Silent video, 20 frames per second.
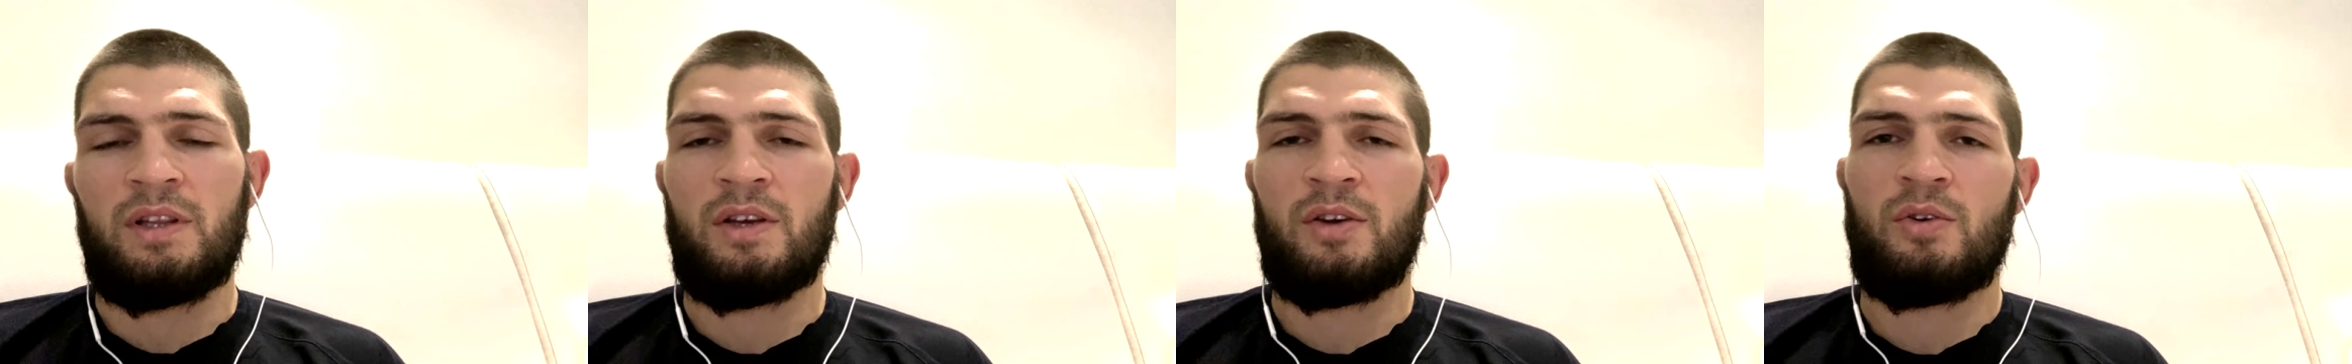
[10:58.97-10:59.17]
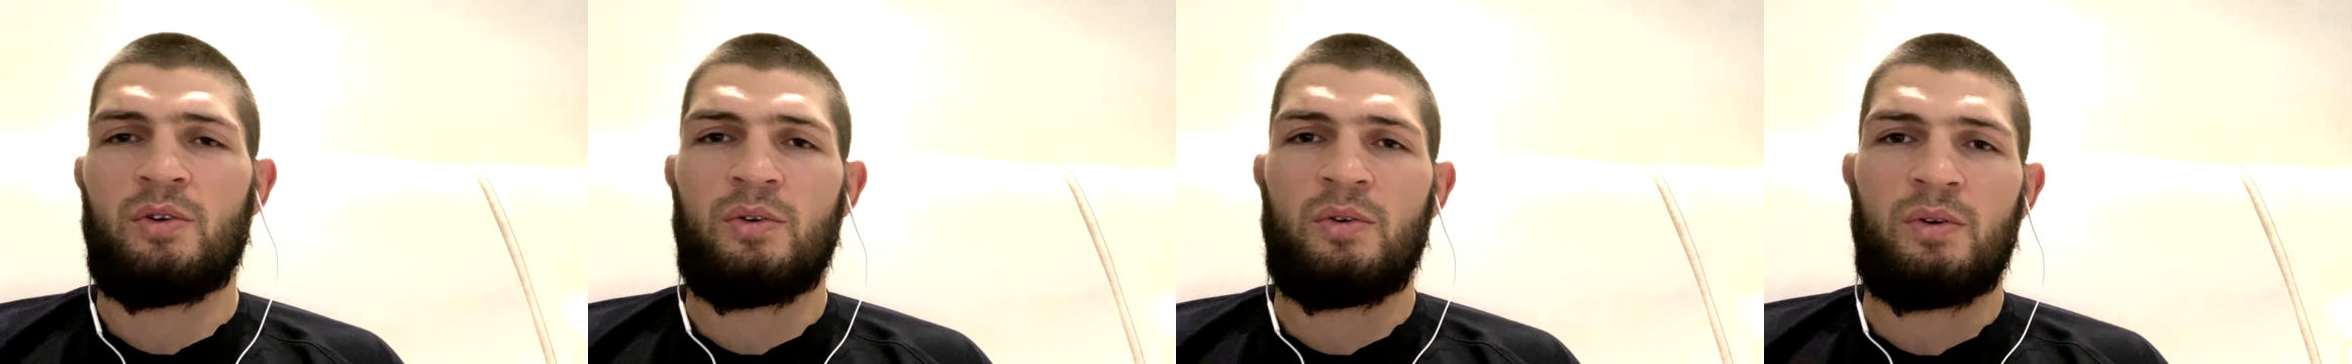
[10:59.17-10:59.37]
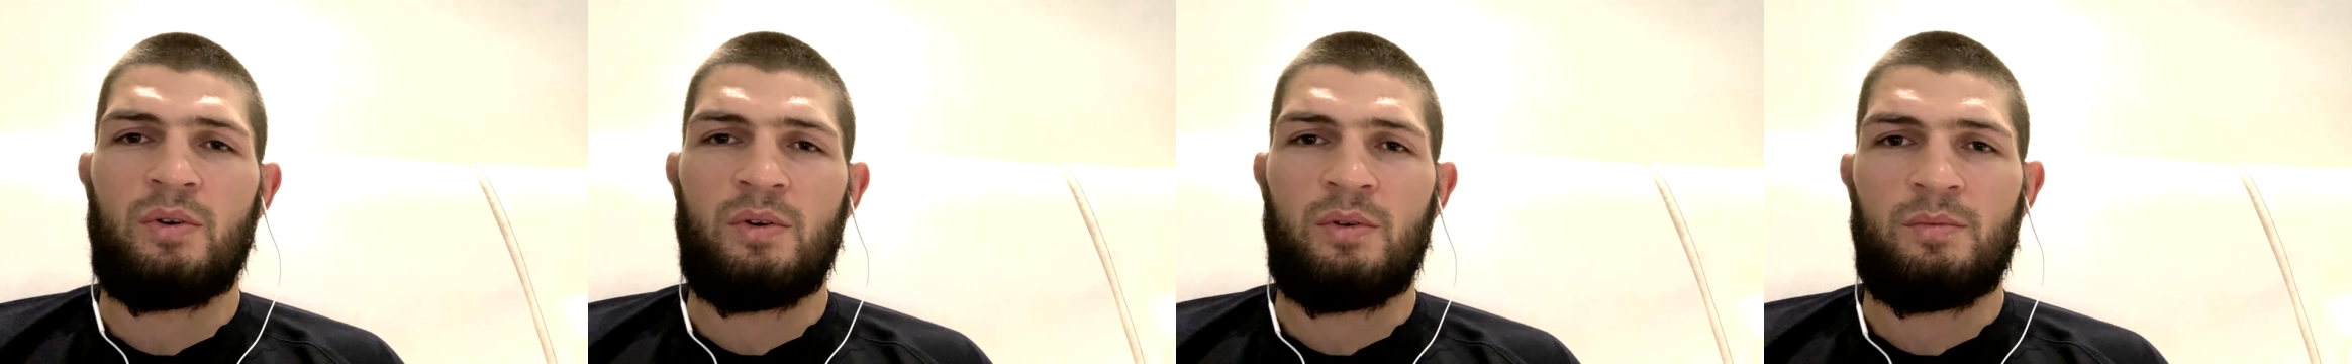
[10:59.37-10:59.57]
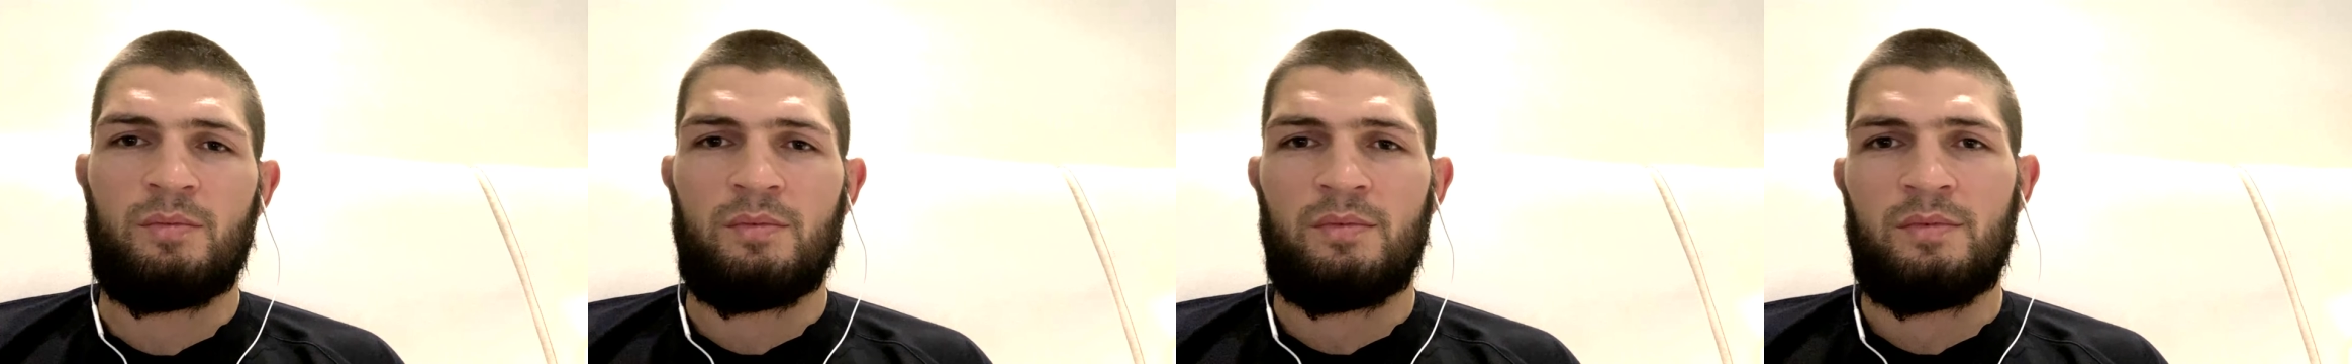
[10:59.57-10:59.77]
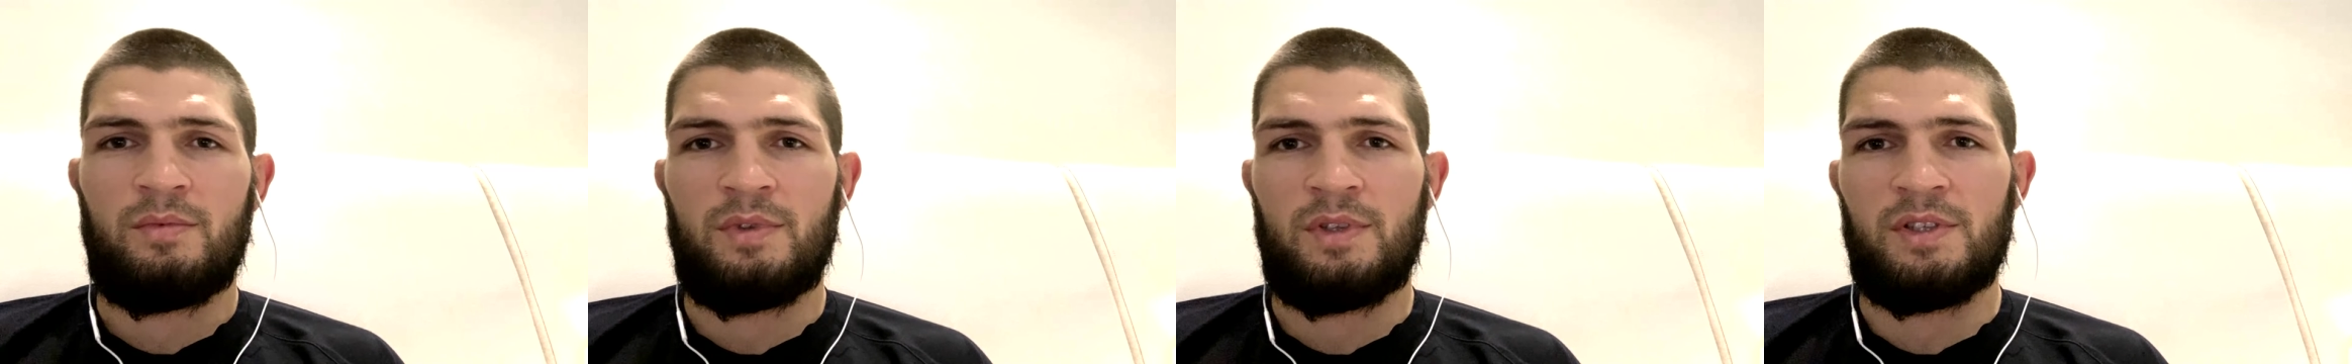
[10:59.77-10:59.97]
and go home.
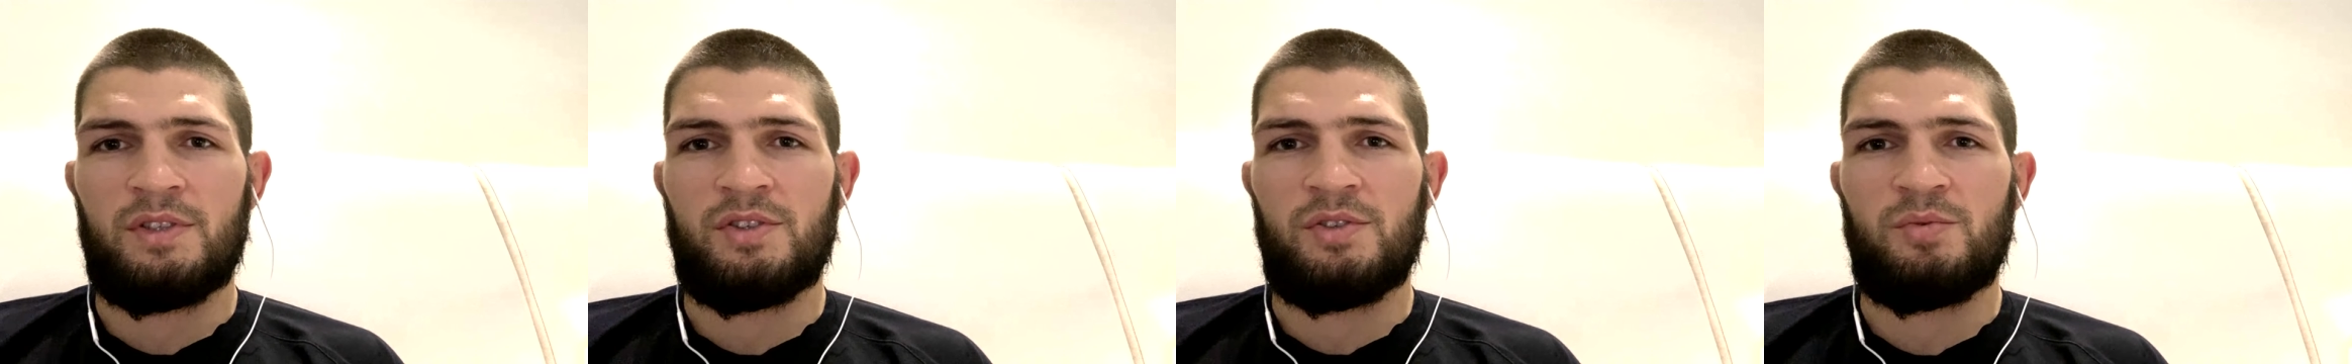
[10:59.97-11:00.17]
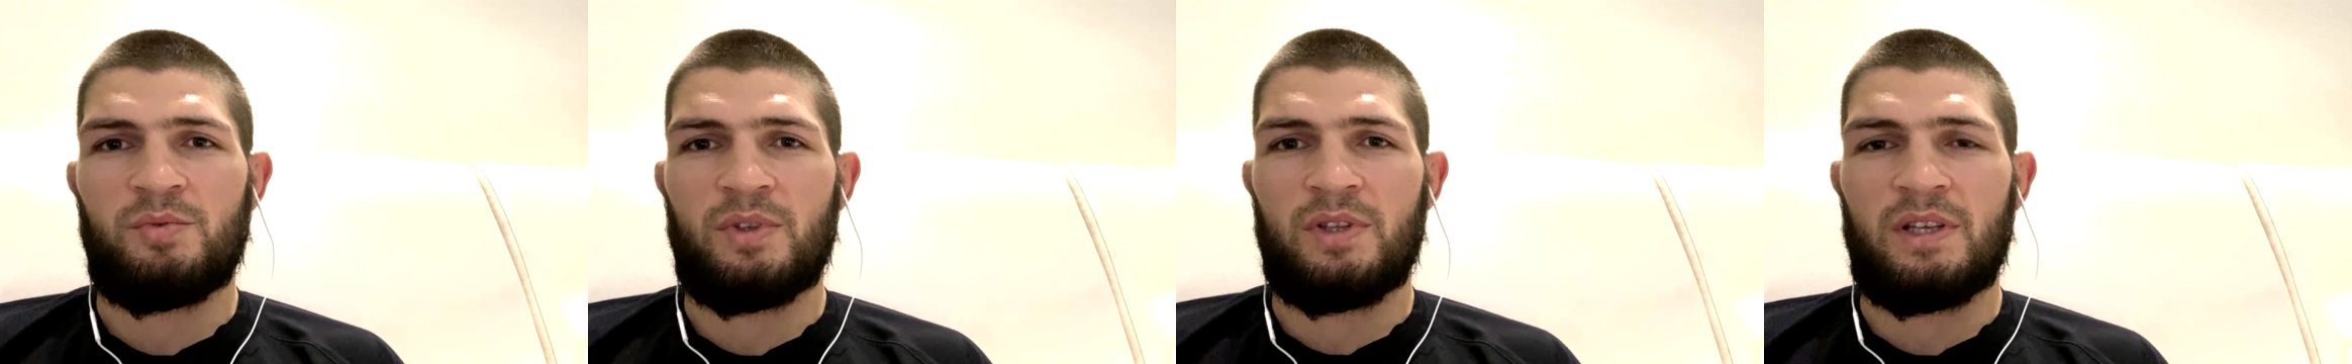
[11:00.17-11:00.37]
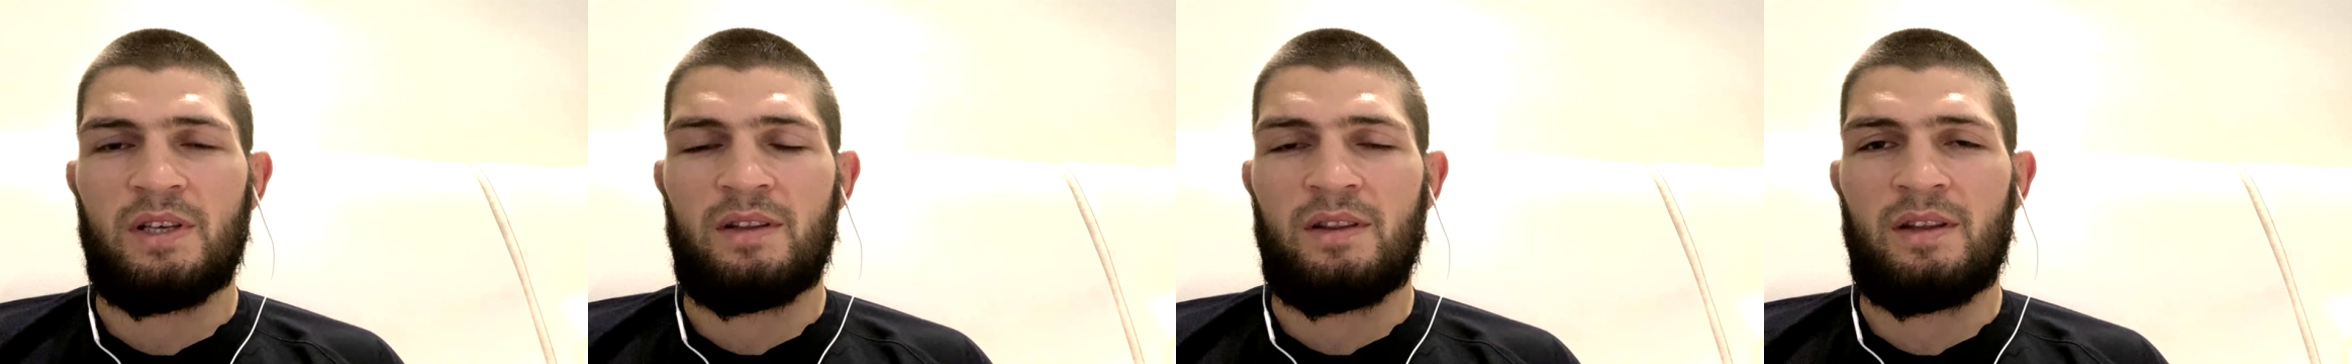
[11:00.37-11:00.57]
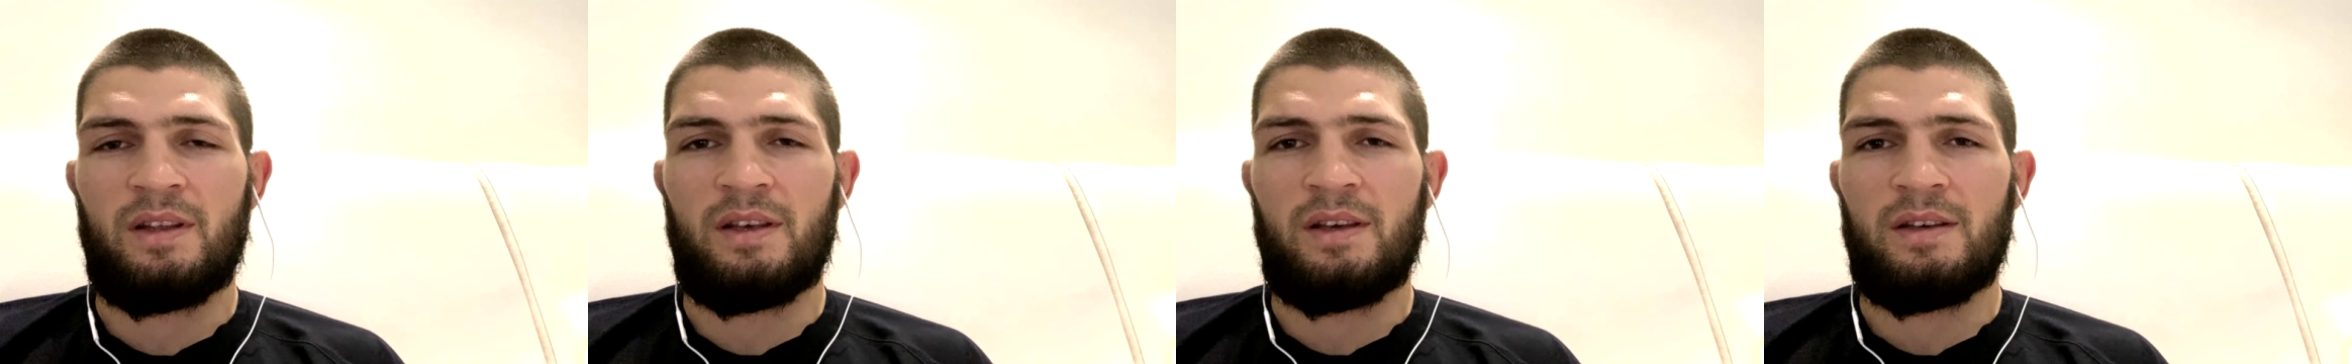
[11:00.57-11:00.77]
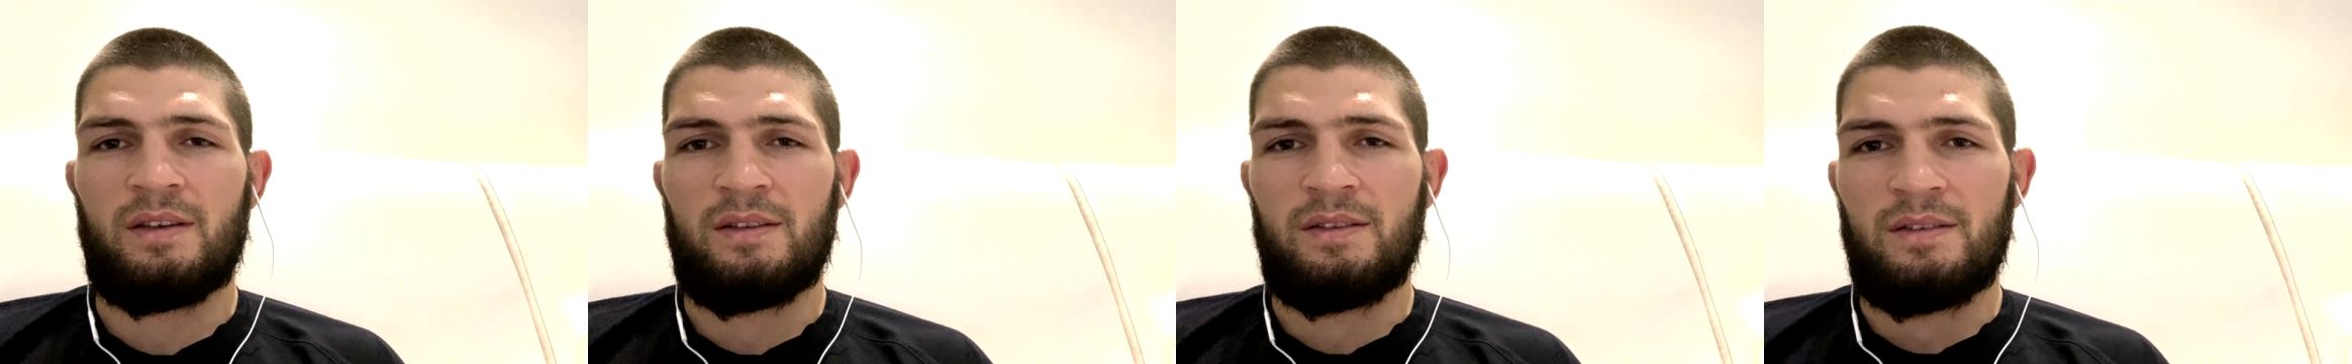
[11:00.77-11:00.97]
This is what I
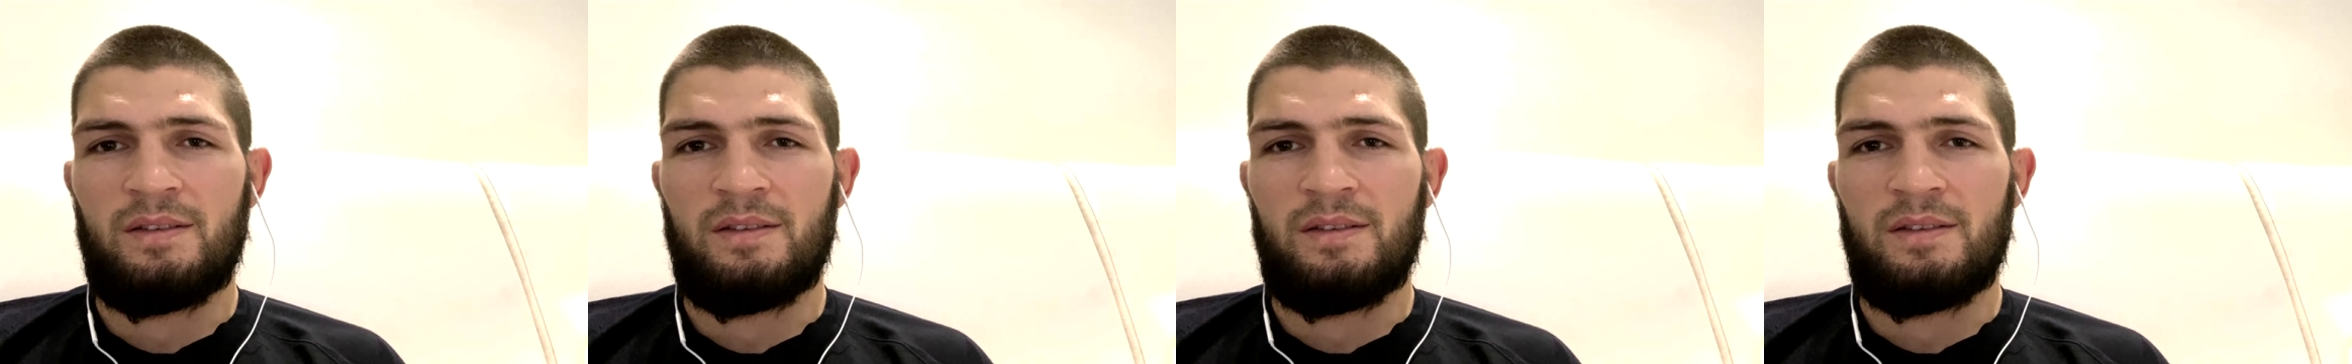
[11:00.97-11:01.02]
think.